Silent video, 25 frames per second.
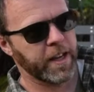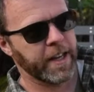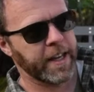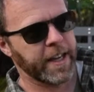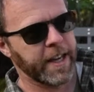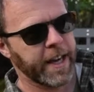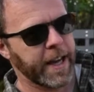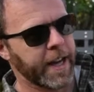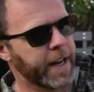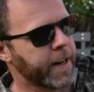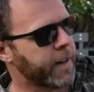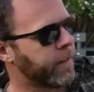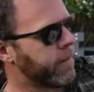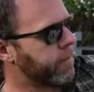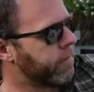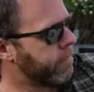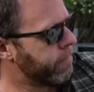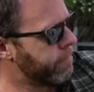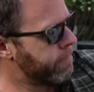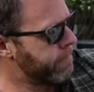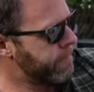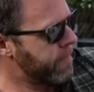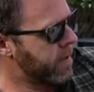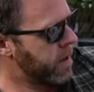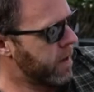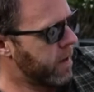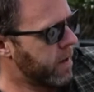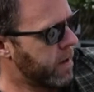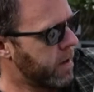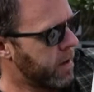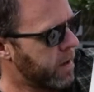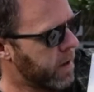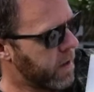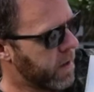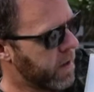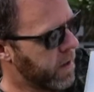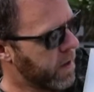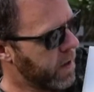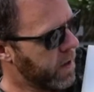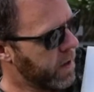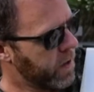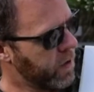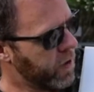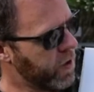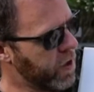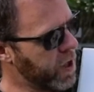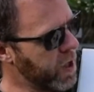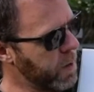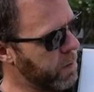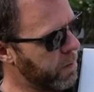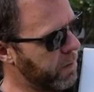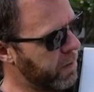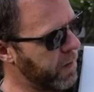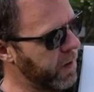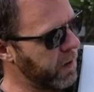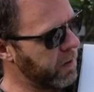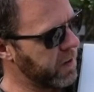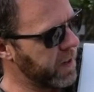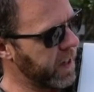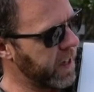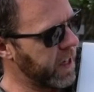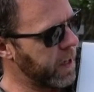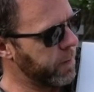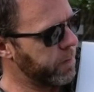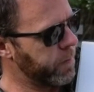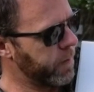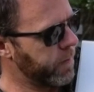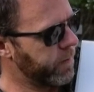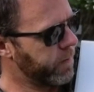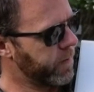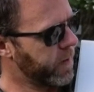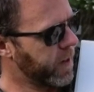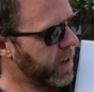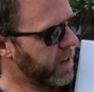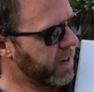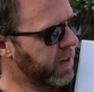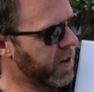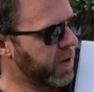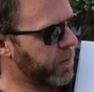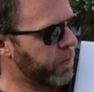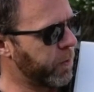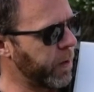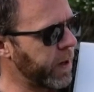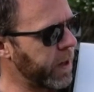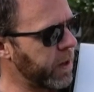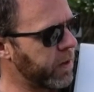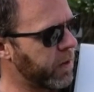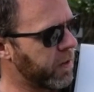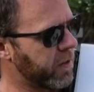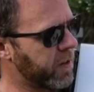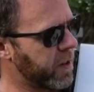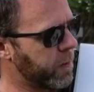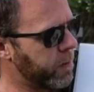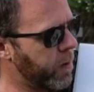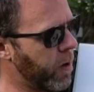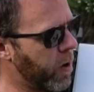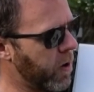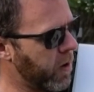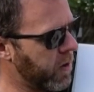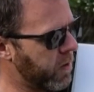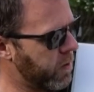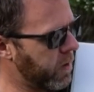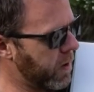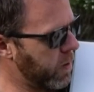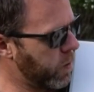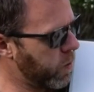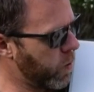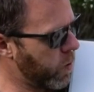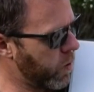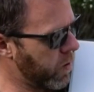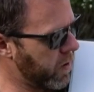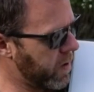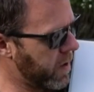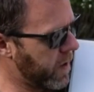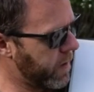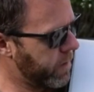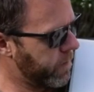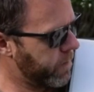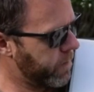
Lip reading: can. Chip fills it up and sprinkles the pots with water.